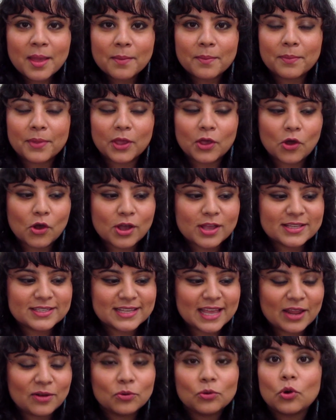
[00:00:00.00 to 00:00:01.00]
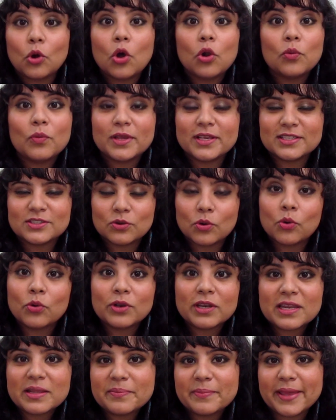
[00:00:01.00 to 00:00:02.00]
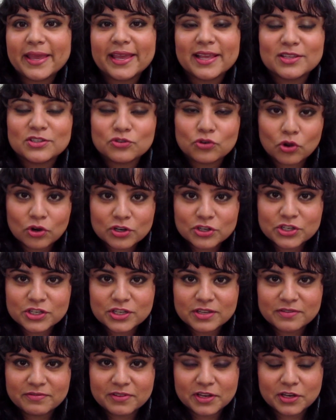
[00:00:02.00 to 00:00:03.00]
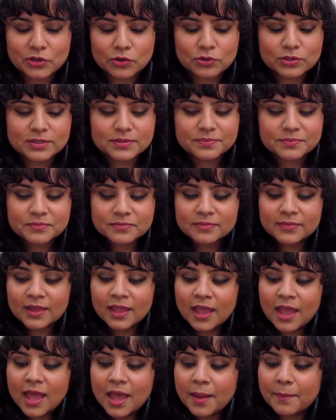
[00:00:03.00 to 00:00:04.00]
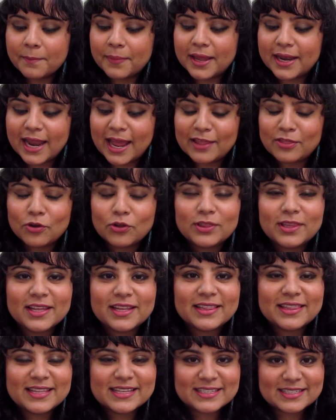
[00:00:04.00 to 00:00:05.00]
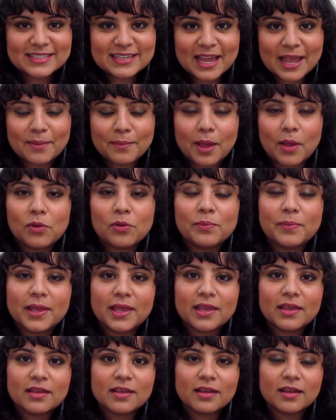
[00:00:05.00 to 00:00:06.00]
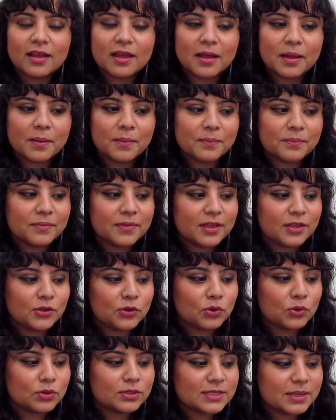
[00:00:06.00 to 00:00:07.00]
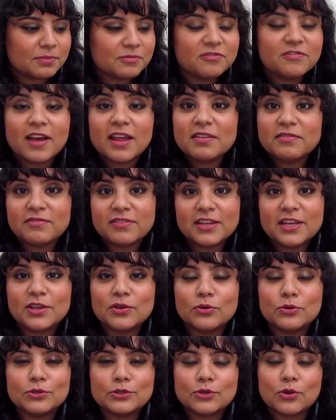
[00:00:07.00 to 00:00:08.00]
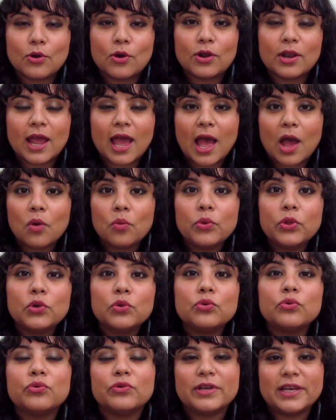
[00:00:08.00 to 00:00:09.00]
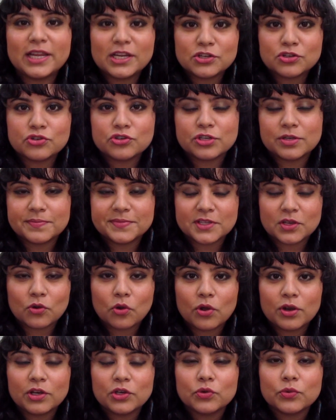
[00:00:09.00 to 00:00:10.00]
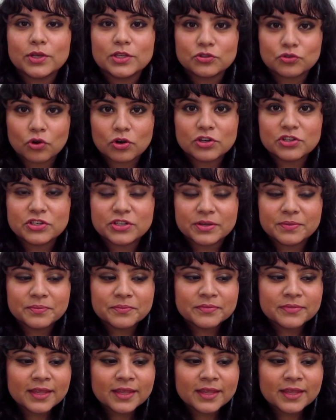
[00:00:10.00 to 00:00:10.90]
because I don't always only make astrology videos. But I thought that this time I will make, some fun videos on how we do relationships according to astrology.